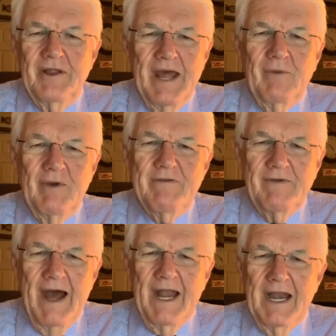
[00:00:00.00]
that we
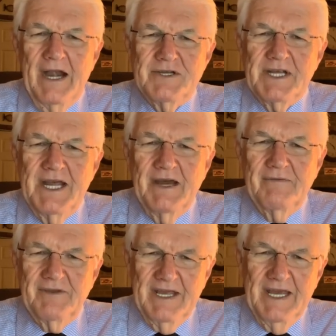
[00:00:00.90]
find
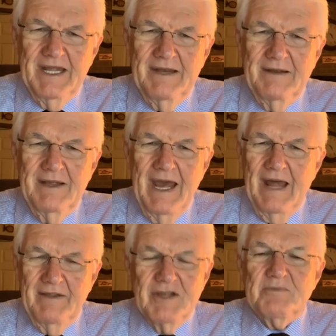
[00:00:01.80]
ourselves in
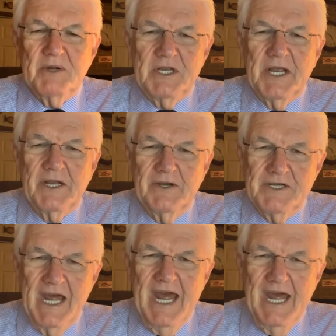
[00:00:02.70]
at this particular
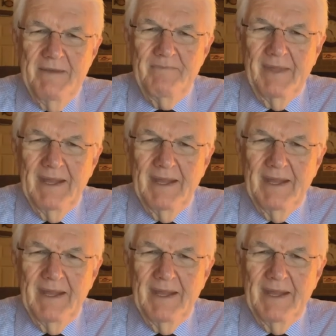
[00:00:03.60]
time.